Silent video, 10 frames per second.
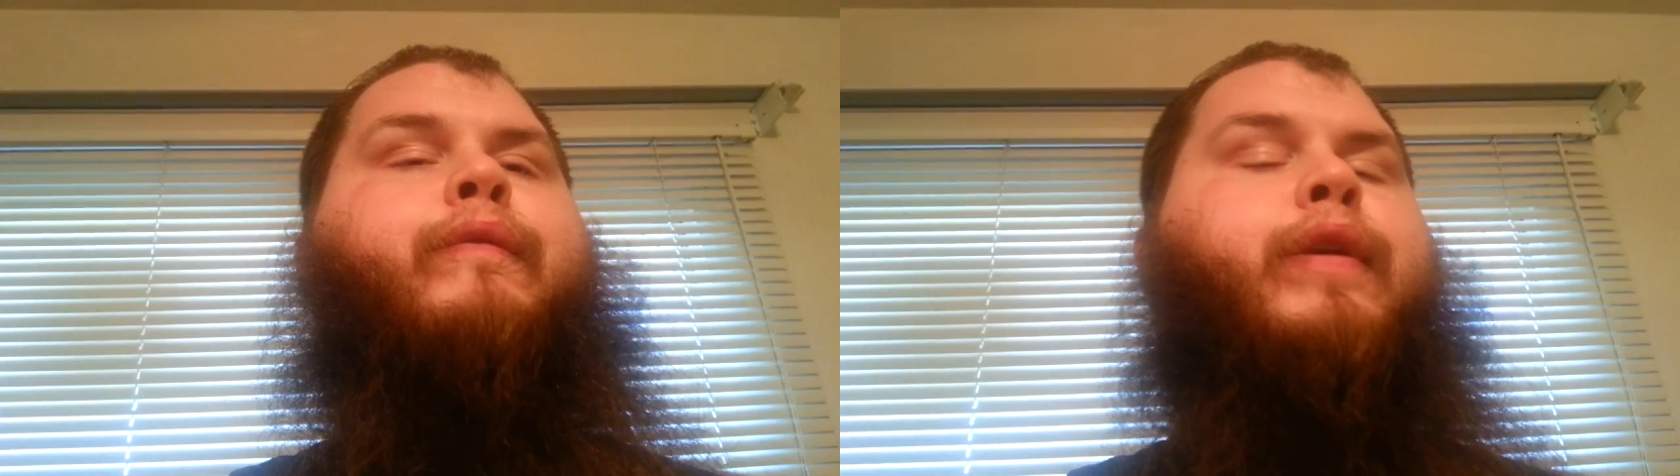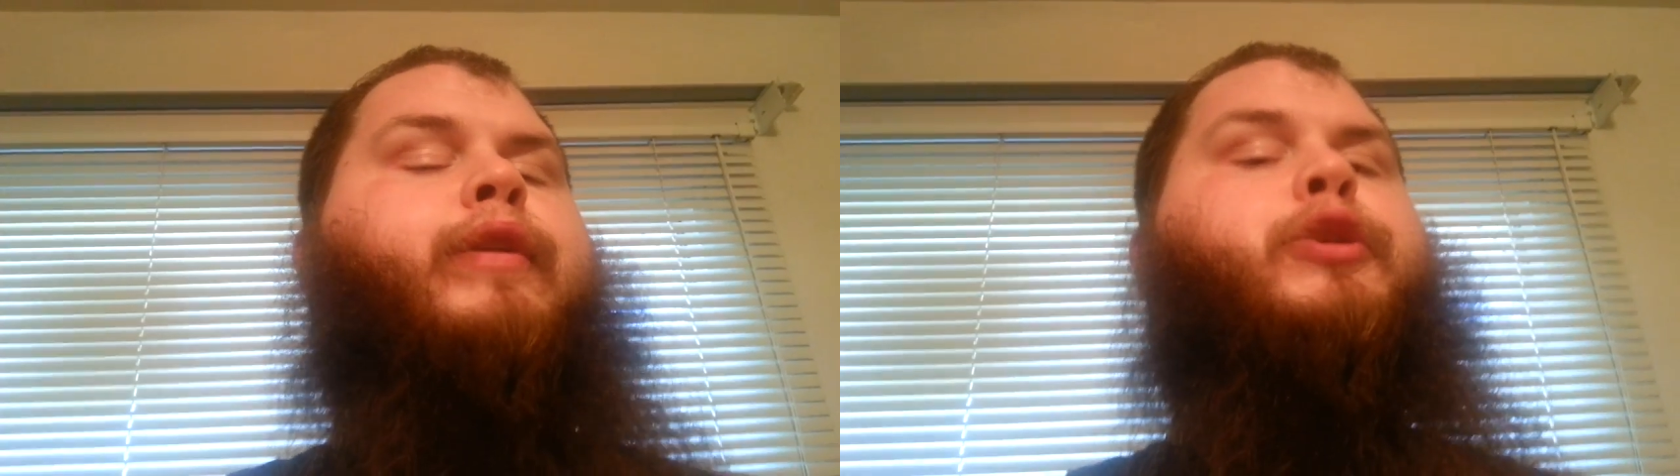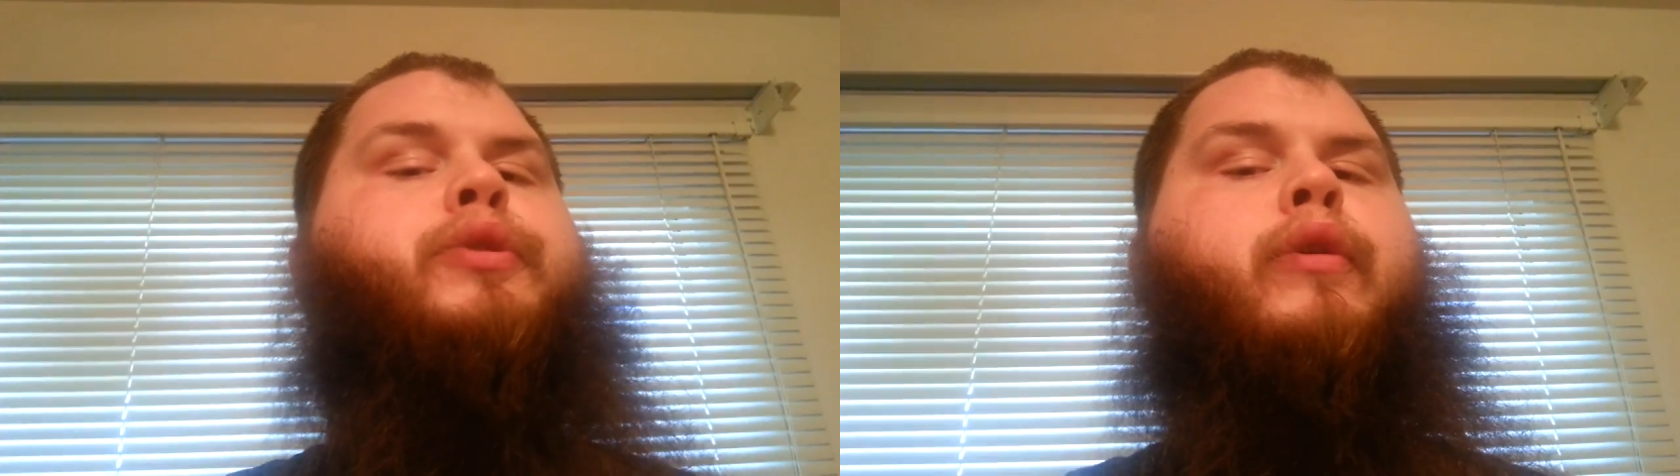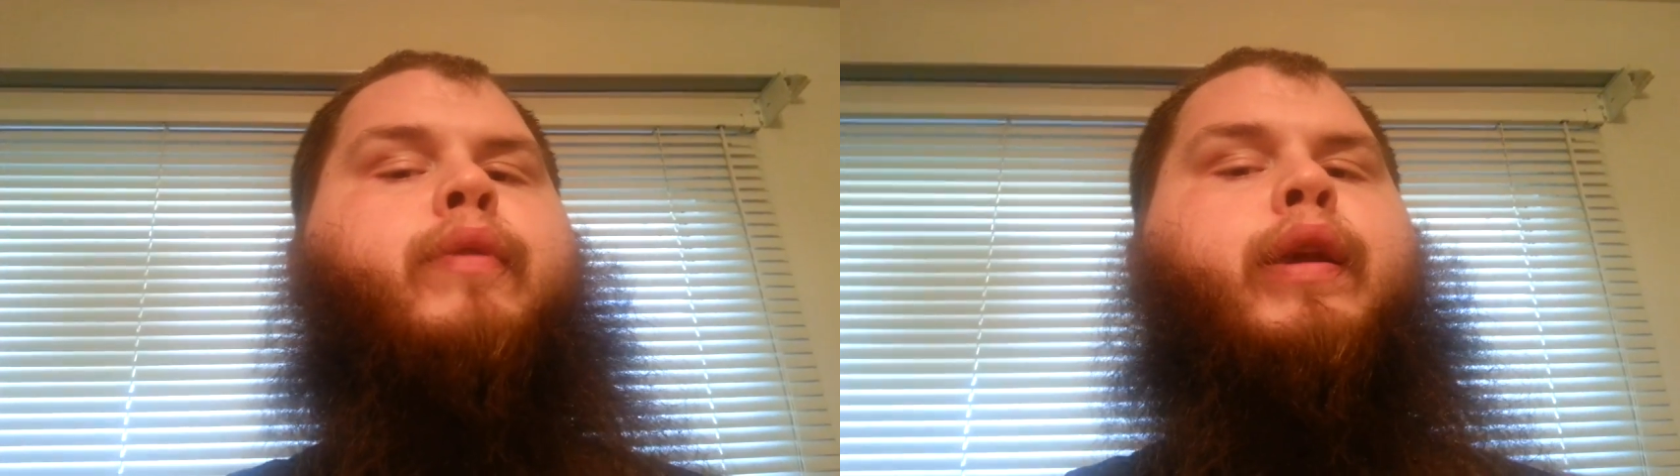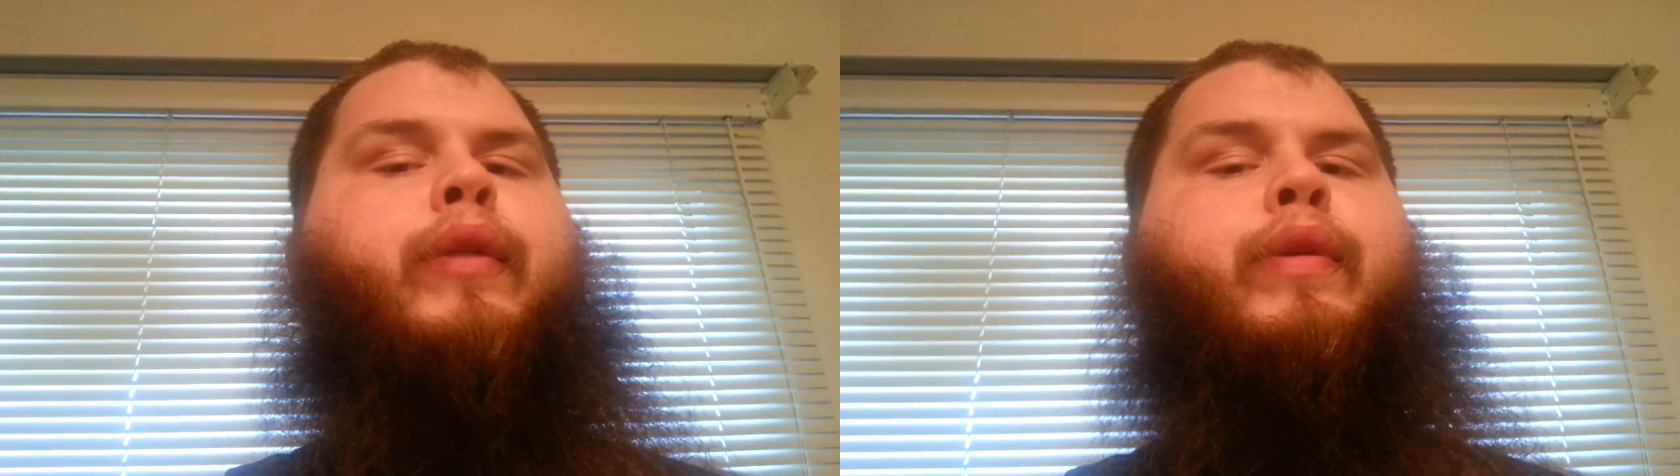very short
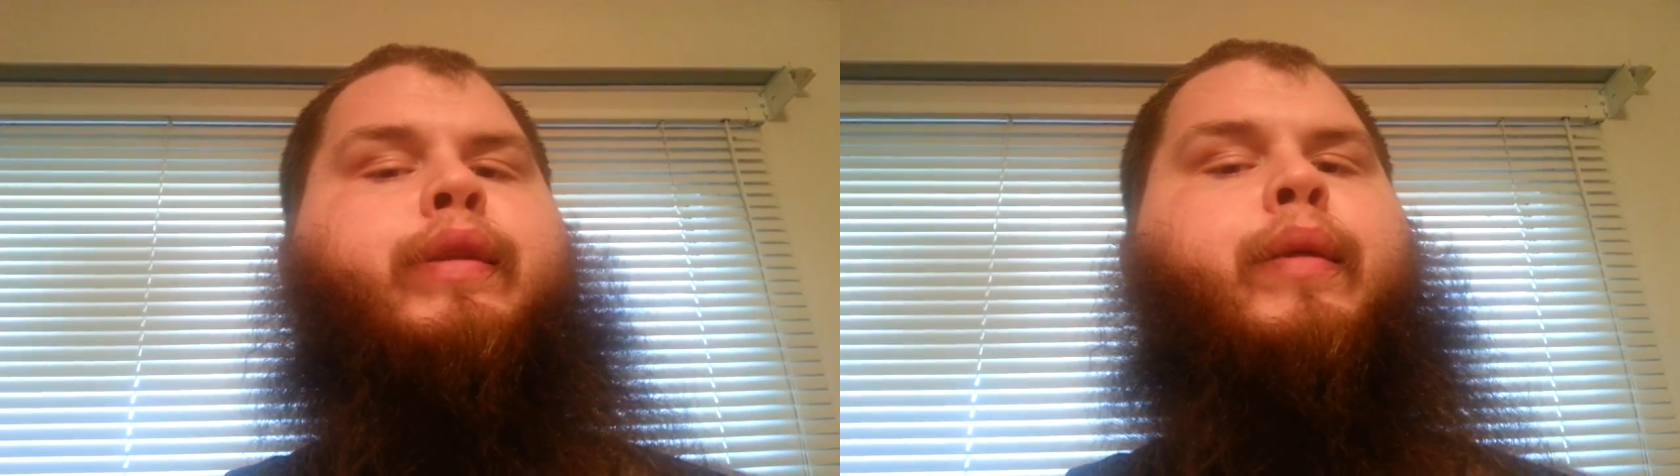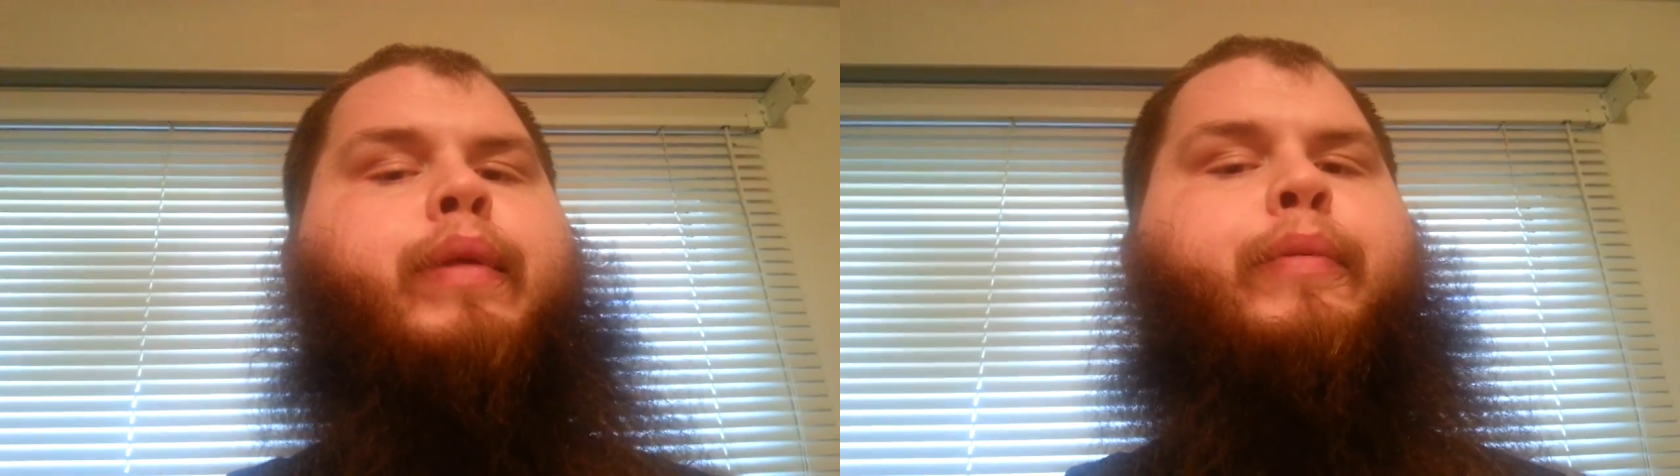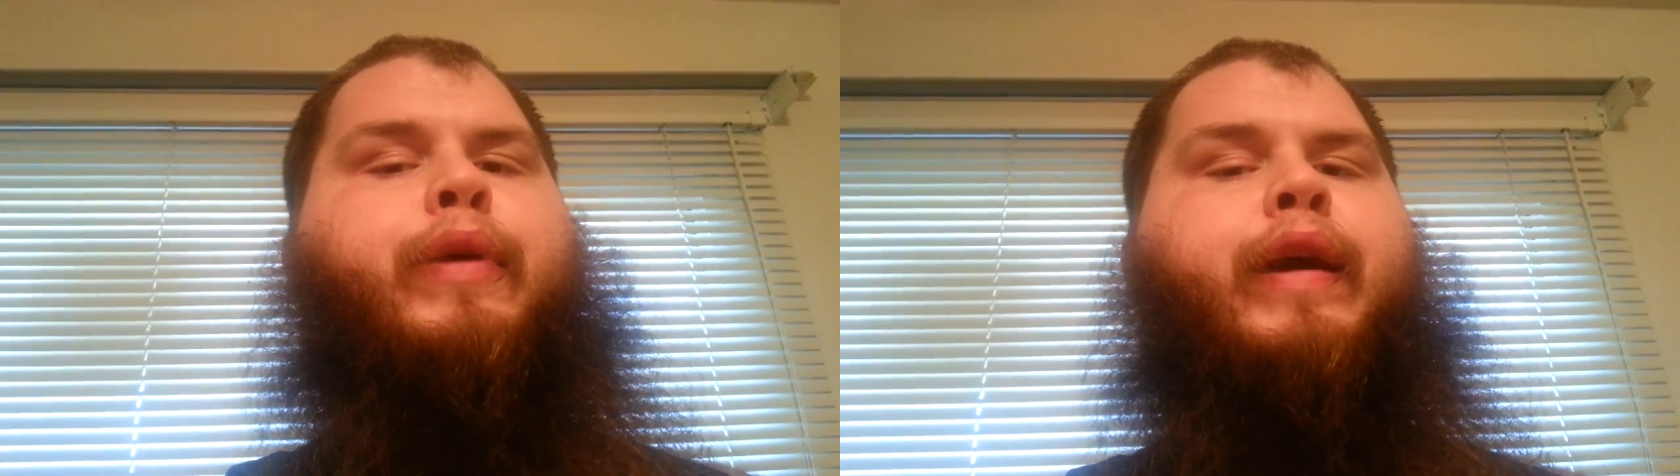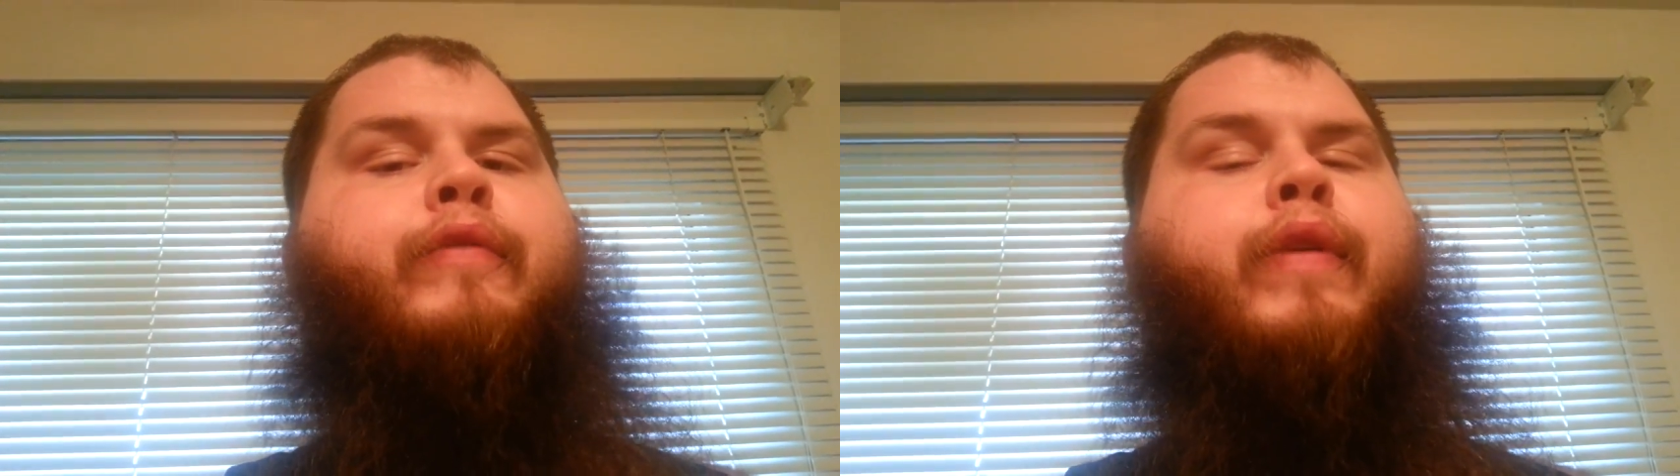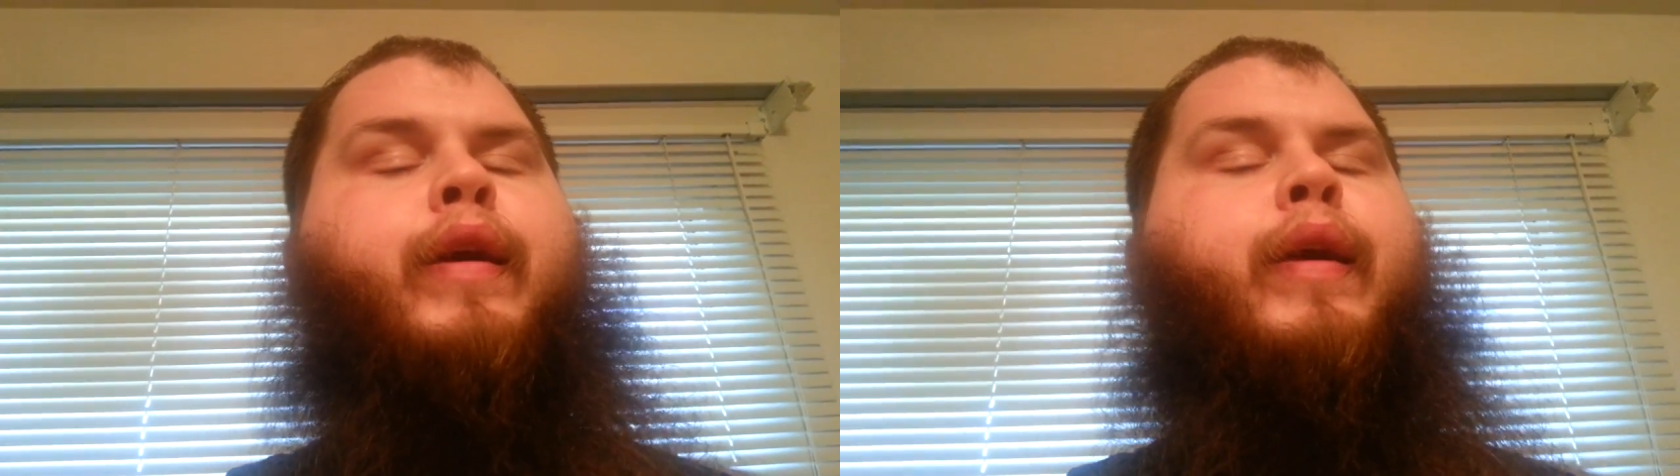run in the WWF,